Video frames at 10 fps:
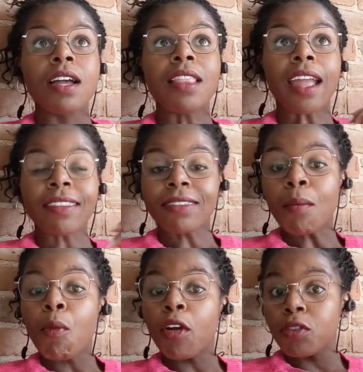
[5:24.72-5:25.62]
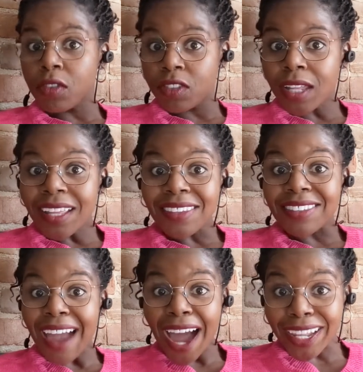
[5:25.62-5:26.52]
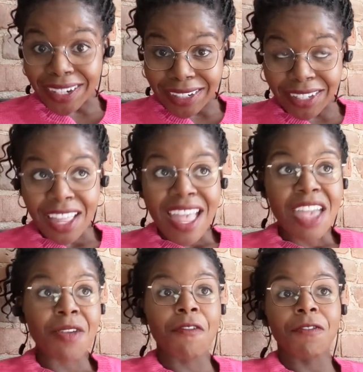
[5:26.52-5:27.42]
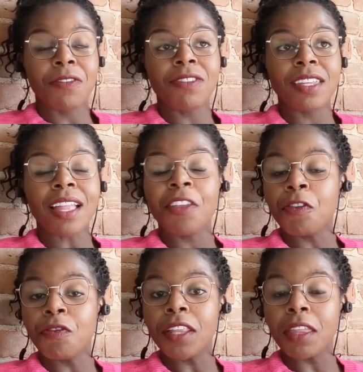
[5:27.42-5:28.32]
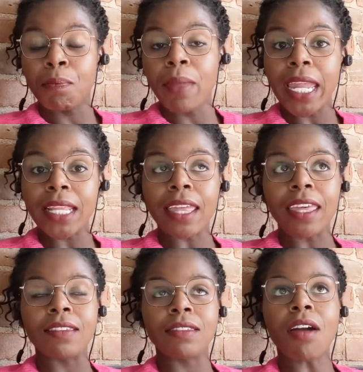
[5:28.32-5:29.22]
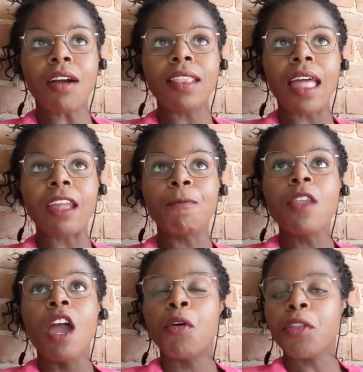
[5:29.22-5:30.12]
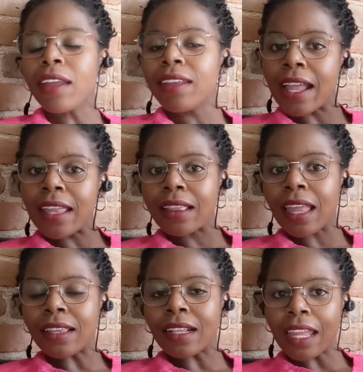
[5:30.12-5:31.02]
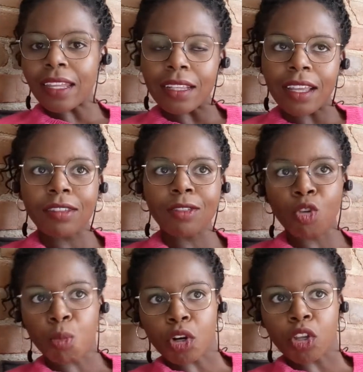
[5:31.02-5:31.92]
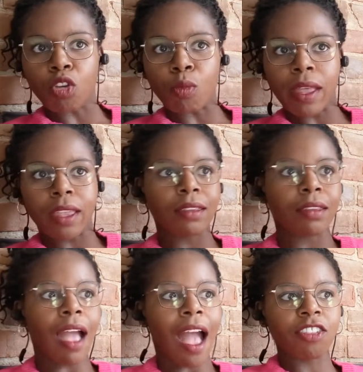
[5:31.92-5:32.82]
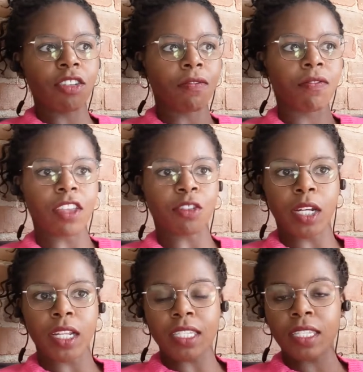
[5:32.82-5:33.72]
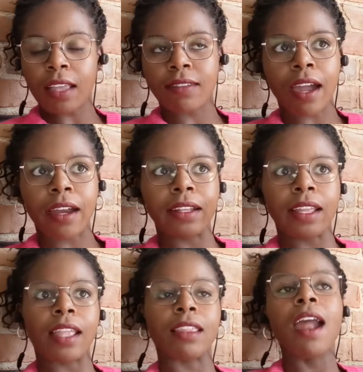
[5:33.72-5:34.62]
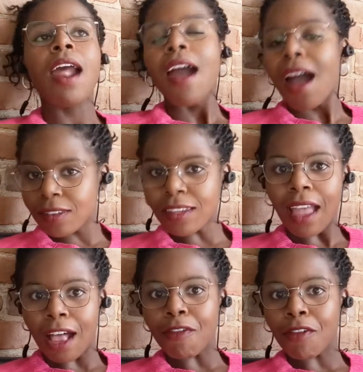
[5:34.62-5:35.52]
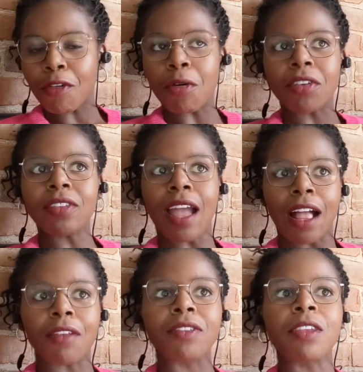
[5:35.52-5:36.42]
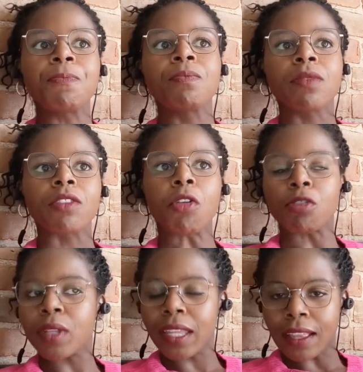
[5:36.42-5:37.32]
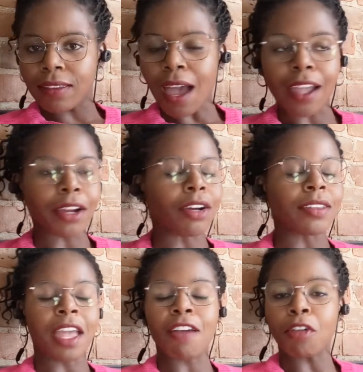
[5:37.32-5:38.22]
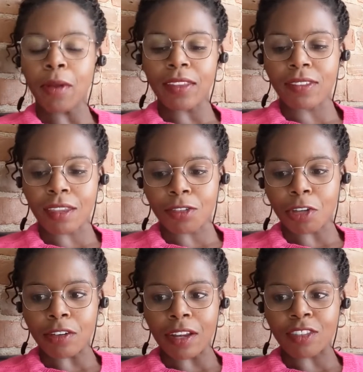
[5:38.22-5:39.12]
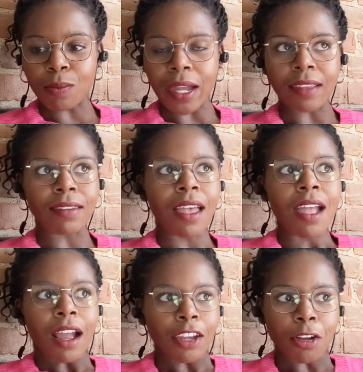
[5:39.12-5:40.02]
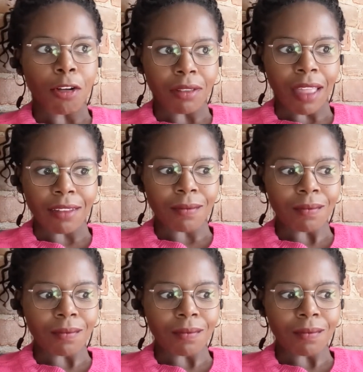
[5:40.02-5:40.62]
like at some points you see that he's tired, you see that he's feeling pain. Like he's not like, we're not getting like the Legolas superhuman action feels where he doesn't get tired. And as an elf, of course, elves don't really get tired, they have crazy endurance, but like